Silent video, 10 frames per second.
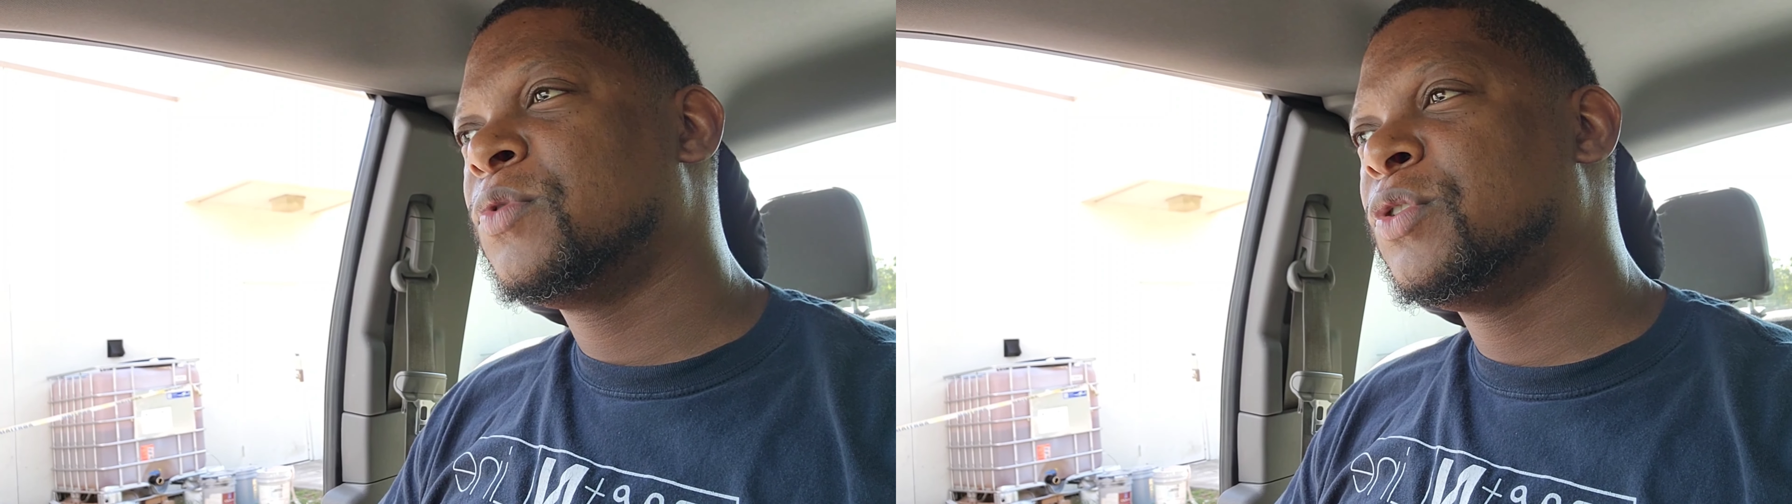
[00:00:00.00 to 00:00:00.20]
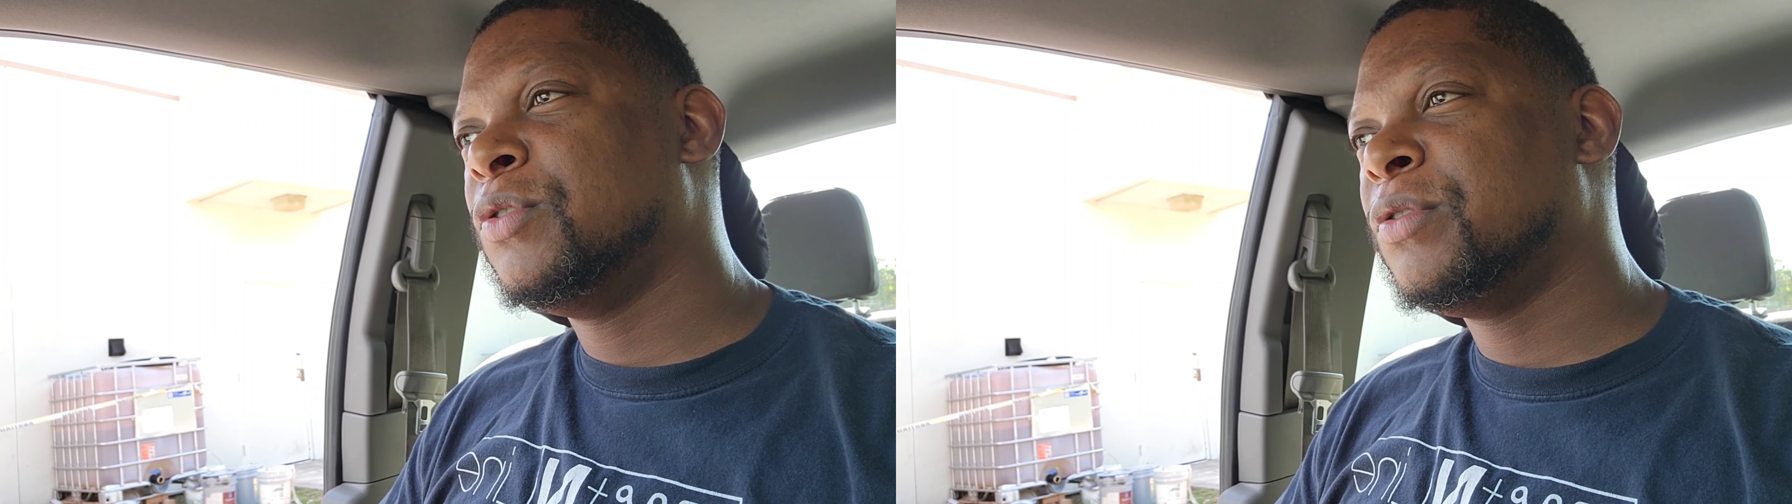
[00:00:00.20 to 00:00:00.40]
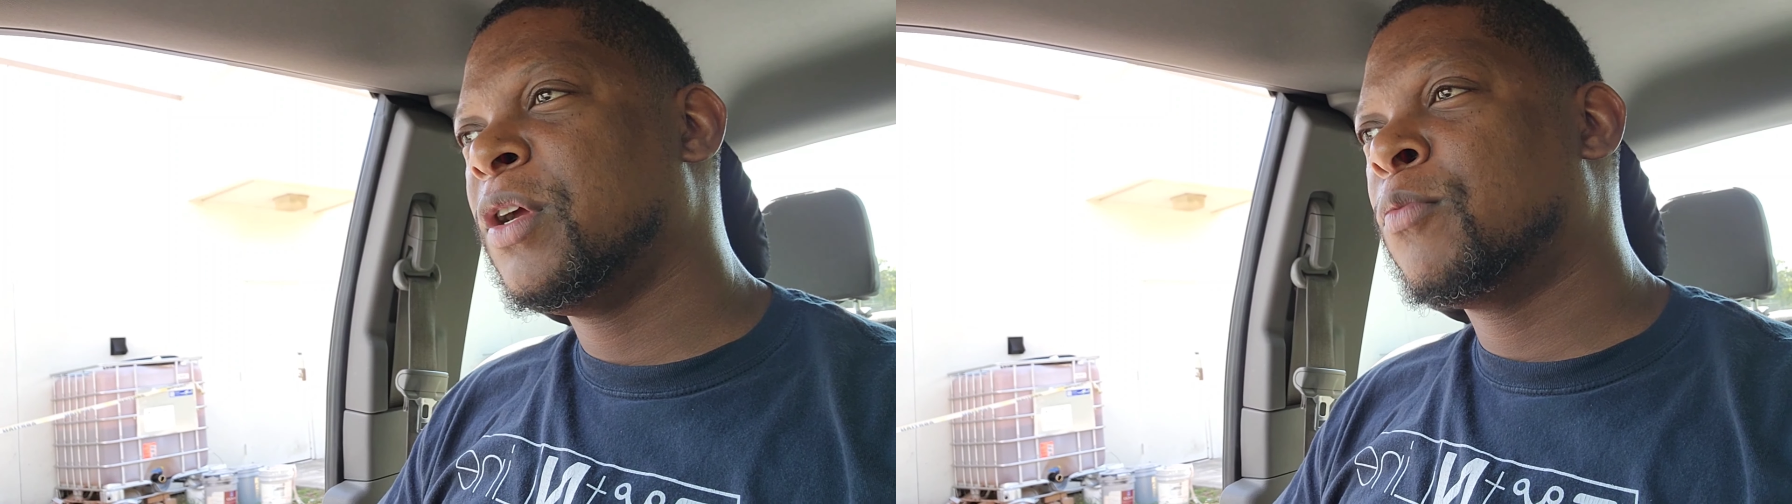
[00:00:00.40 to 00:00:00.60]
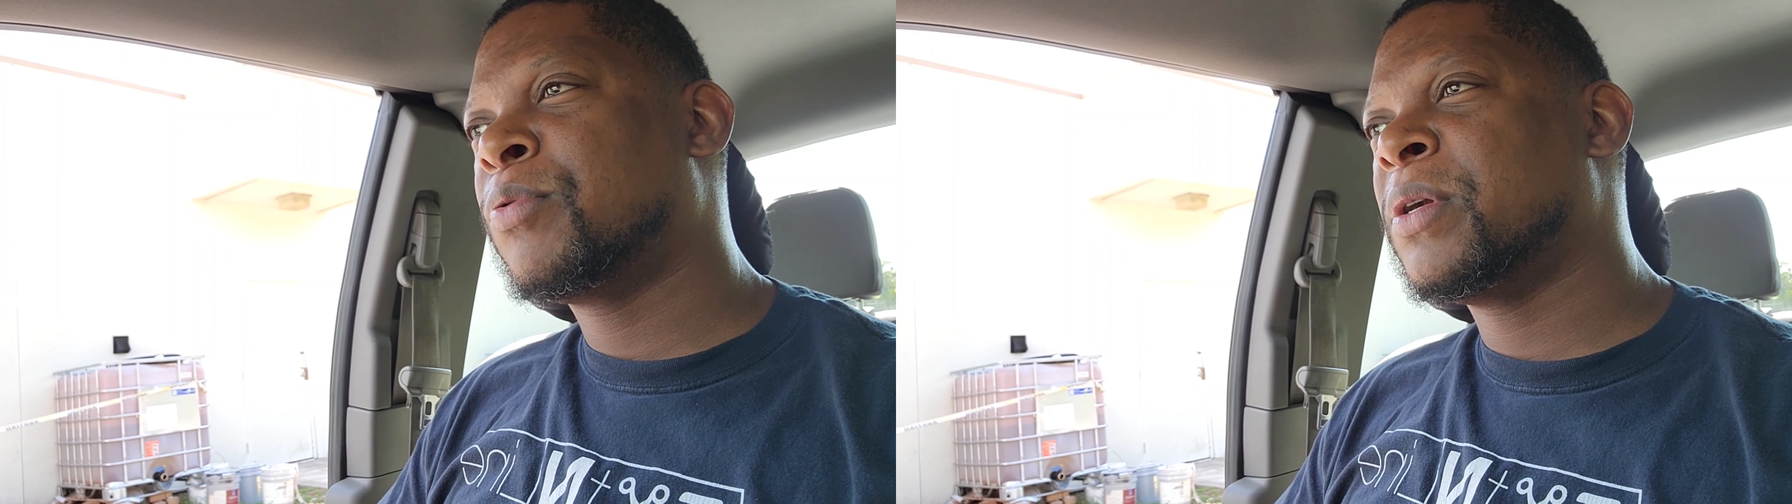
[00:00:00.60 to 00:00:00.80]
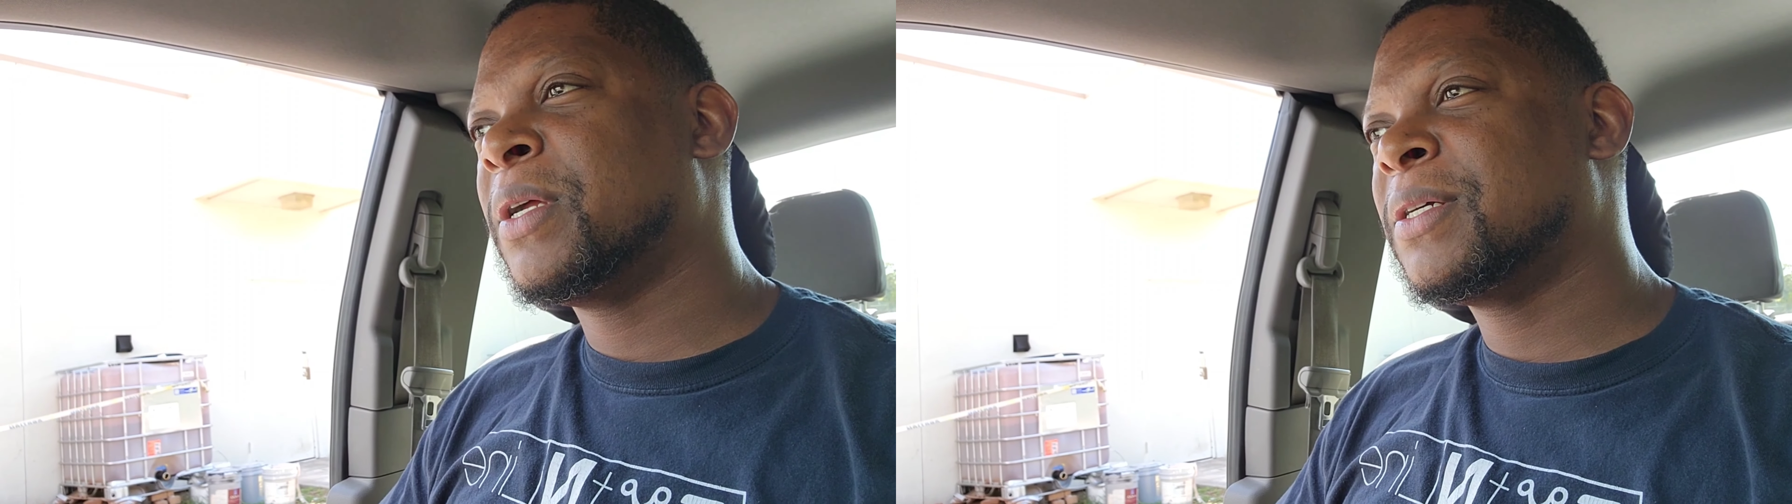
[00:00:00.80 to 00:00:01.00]
studio
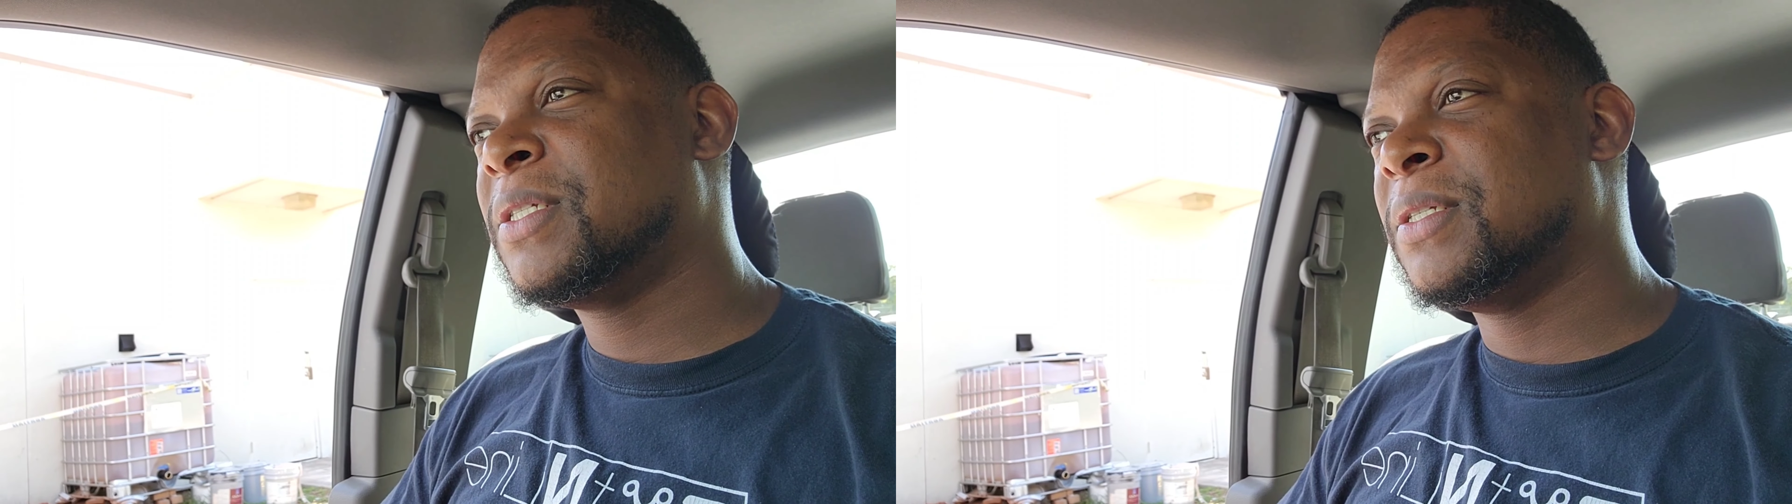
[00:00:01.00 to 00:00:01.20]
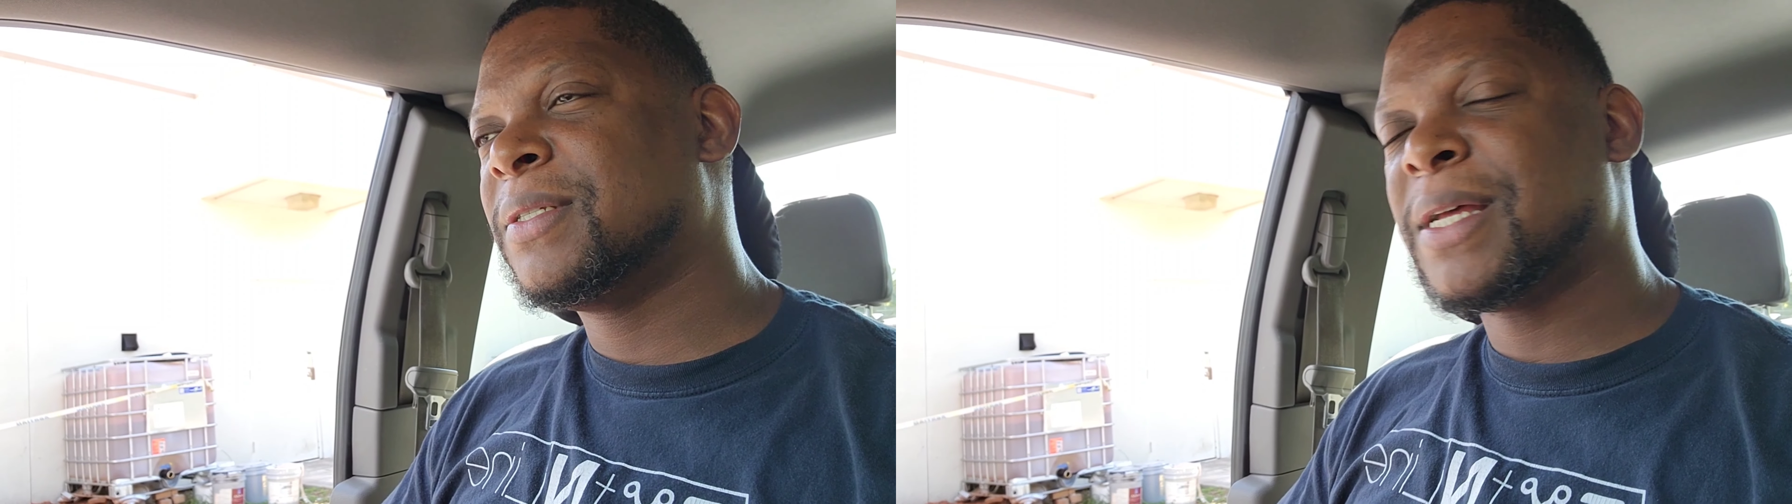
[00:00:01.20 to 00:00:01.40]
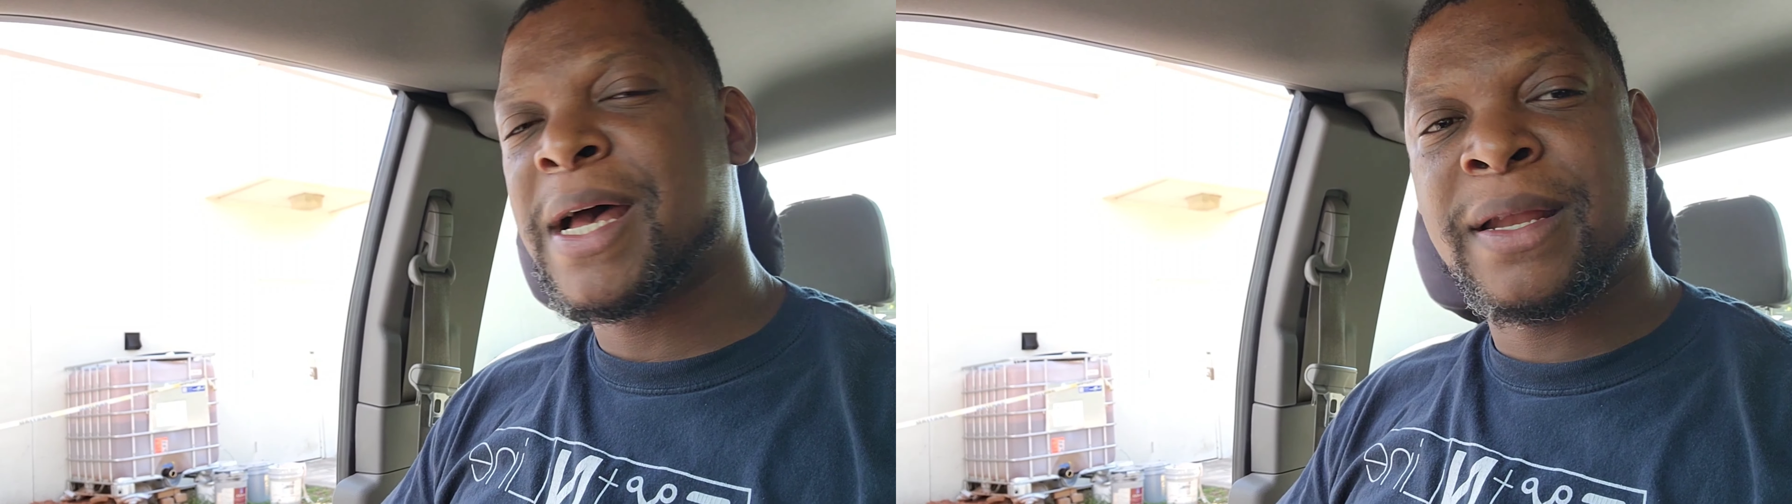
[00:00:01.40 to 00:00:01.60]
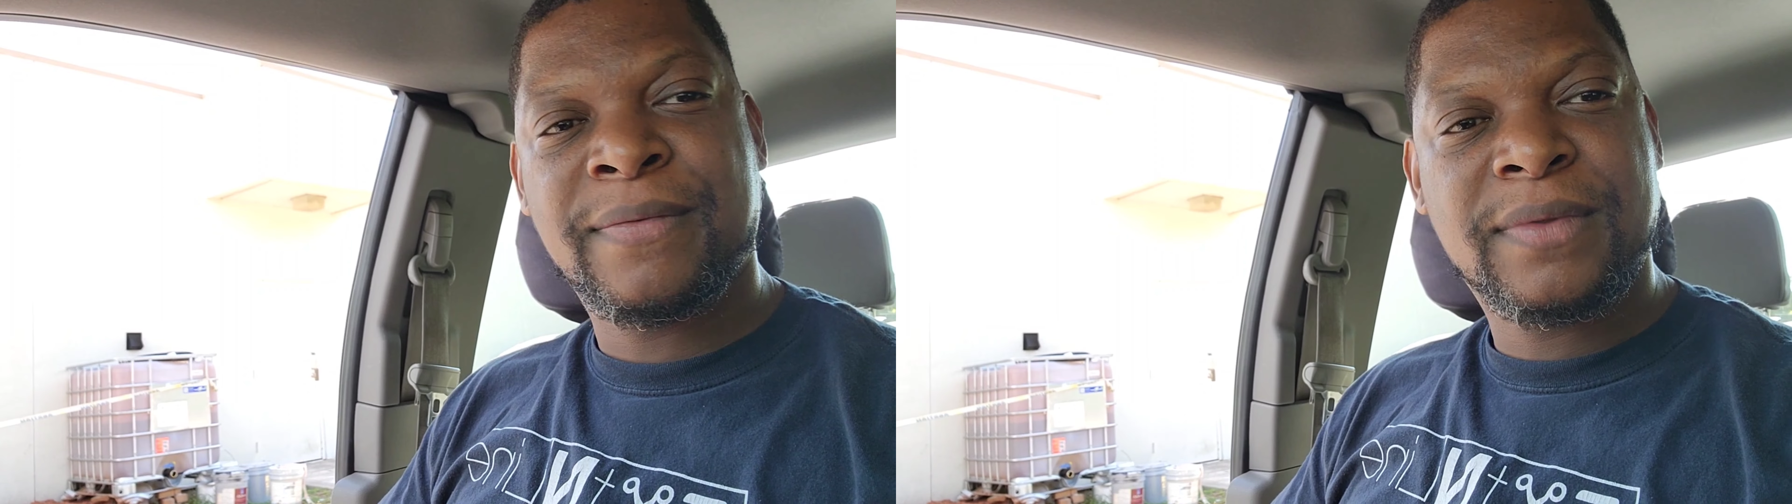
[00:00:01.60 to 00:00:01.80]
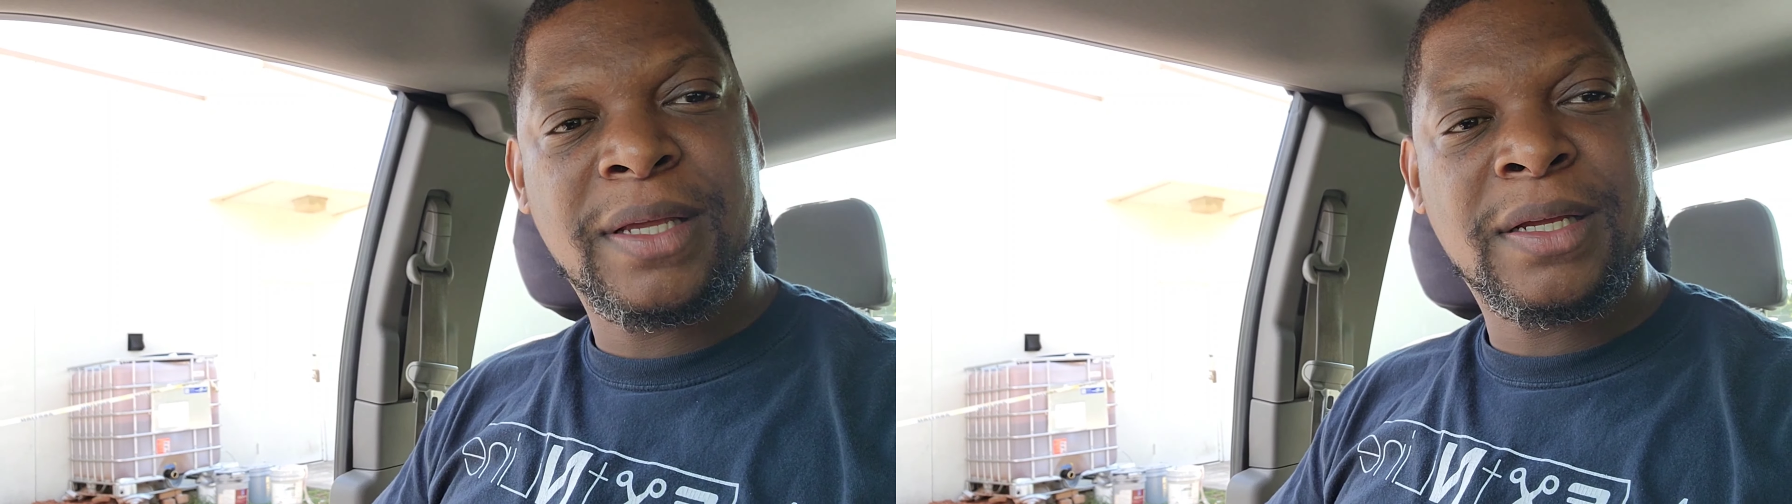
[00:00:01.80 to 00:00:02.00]
production side
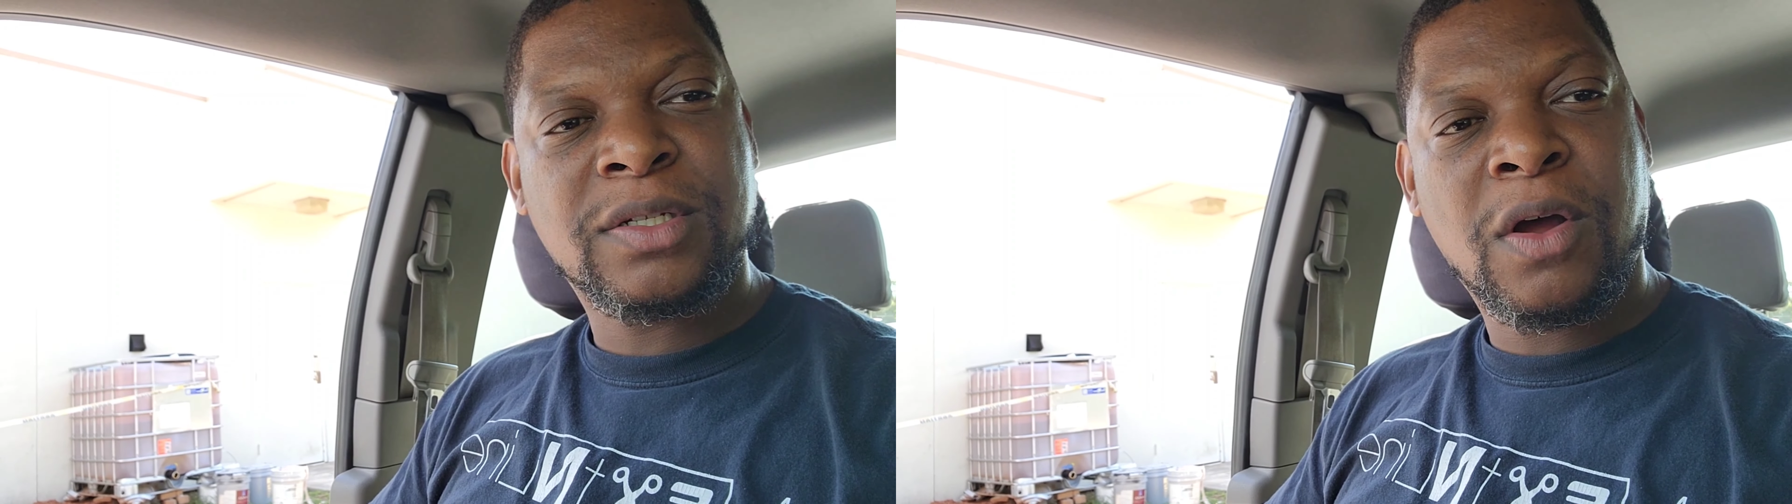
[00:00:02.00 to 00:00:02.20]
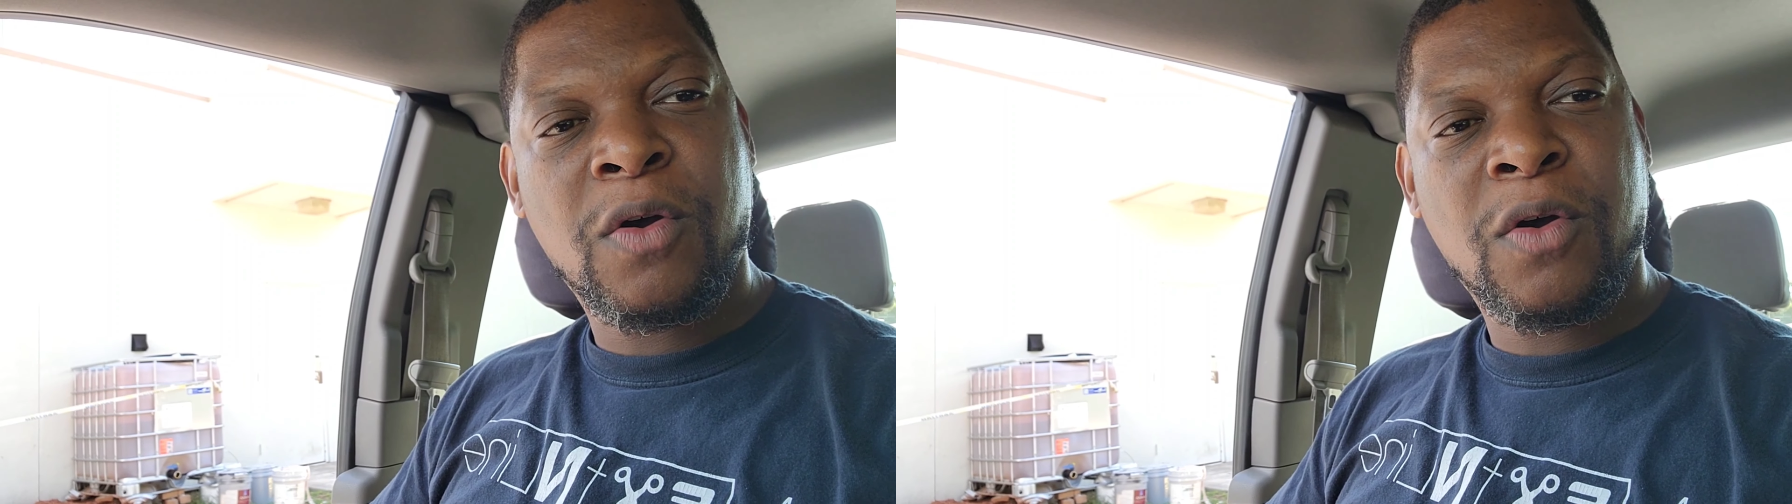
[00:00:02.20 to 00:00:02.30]
of things,